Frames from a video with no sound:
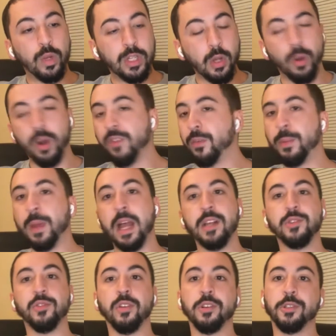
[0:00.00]
We don't have a
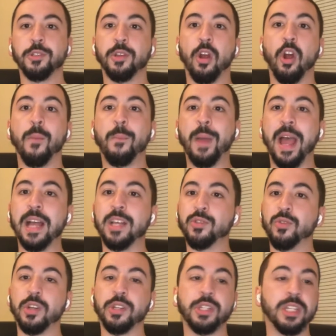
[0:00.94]
pass rush. Our
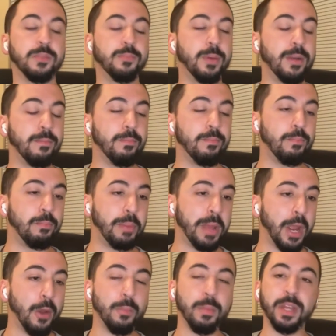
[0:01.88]
pass rush has been
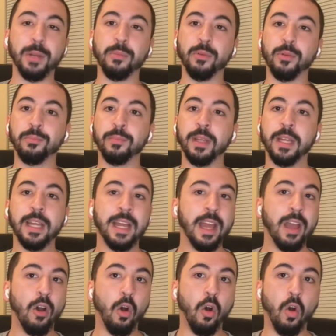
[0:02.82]
bare minimum
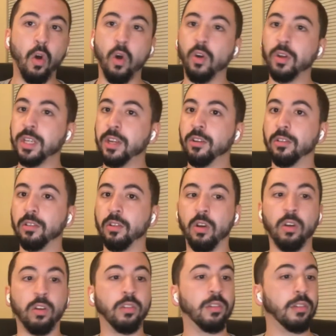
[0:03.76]
all year
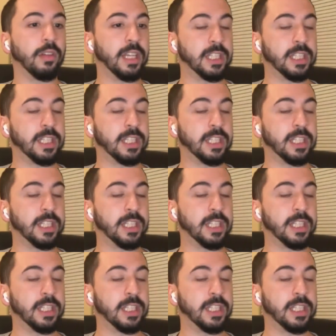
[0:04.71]
long.